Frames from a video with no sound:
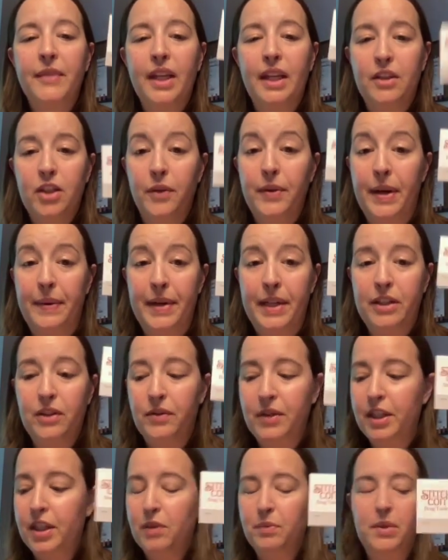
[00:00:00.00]
So anyway, so
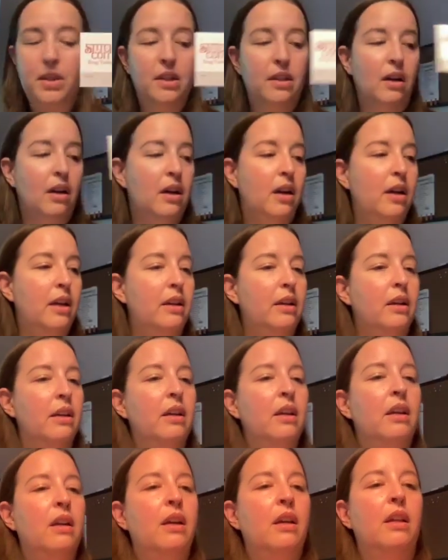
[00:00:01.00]
this was on
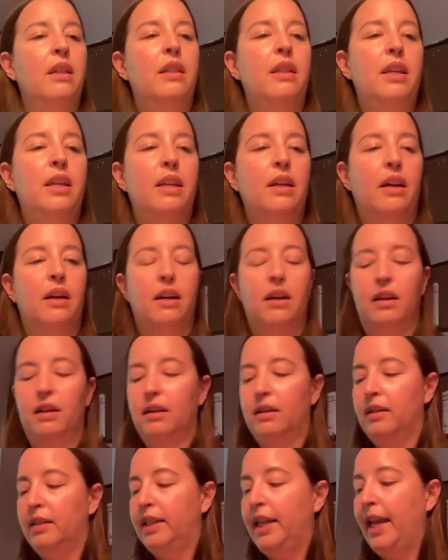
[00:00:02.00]
the
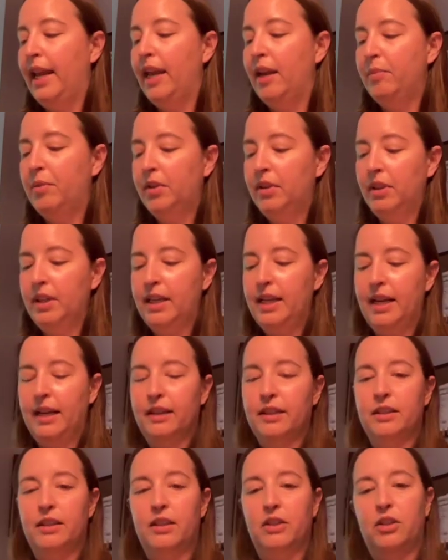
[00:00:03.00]
table
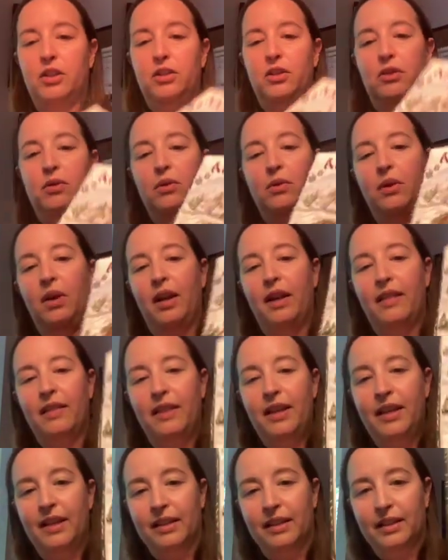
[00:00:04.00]
next to
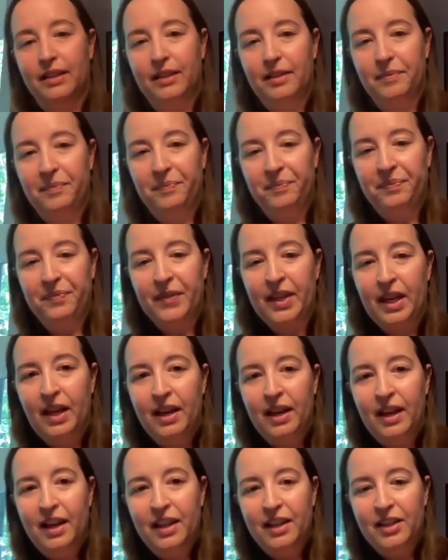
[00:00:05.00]
this.
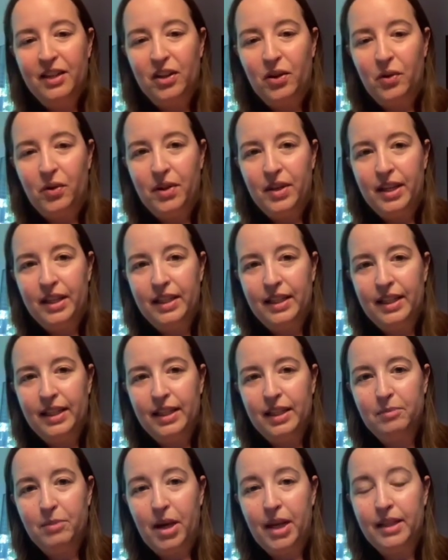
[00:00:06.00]
So this
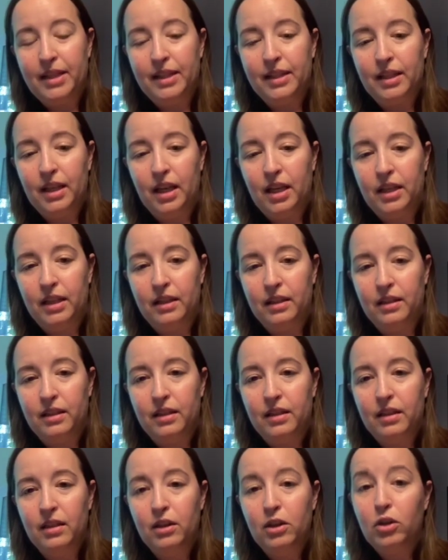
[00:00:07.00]
is my
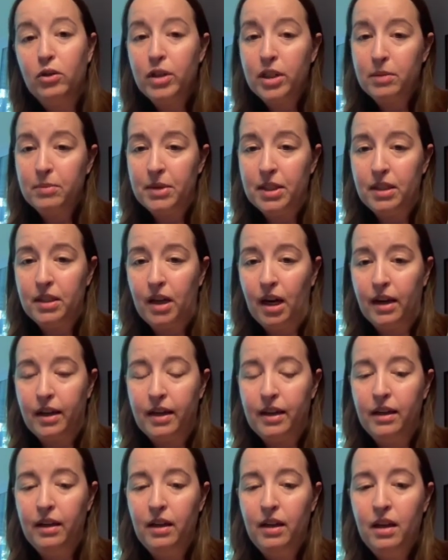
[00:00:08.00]
son's Christmas
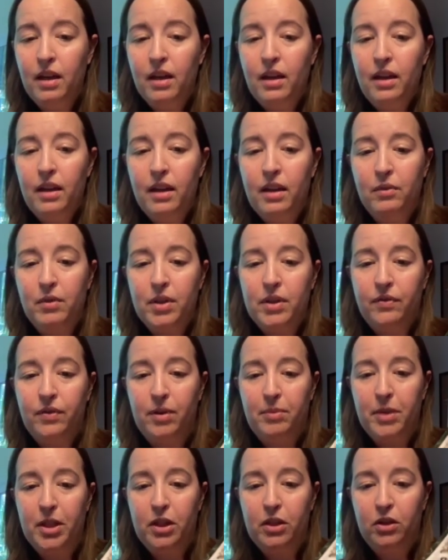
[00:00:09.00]
stocking. It was
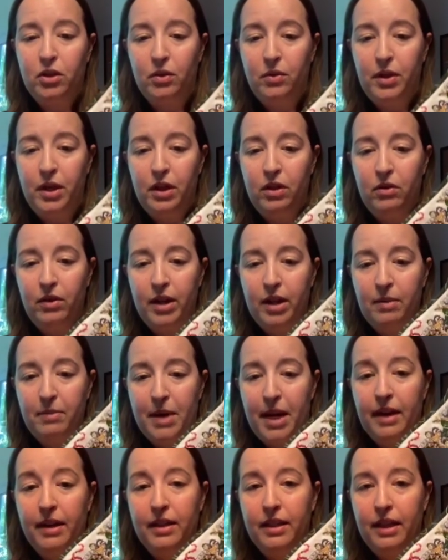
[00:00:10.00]
from a Stony Creek
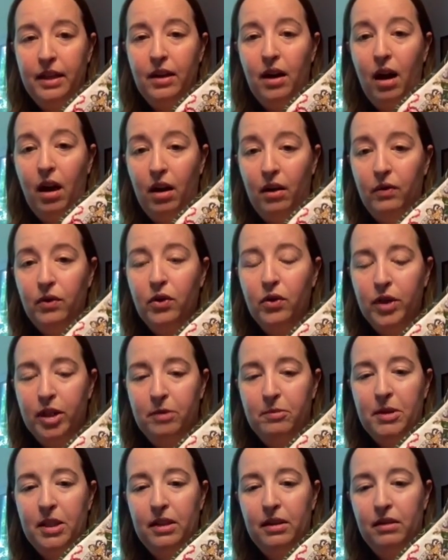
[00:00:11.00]
magazine of
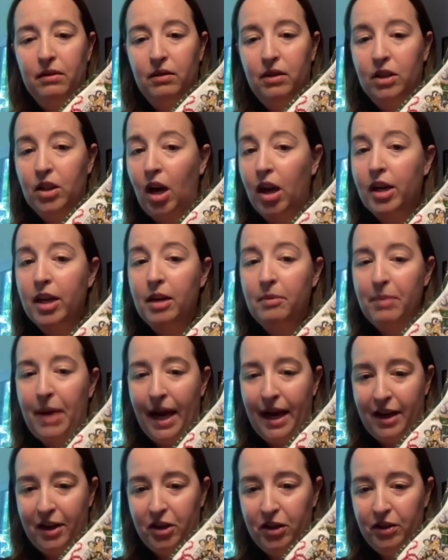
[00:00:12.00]
Christmas stocking
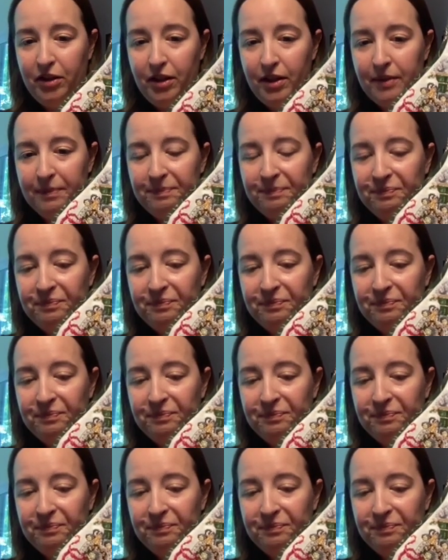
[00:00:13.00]
patterns.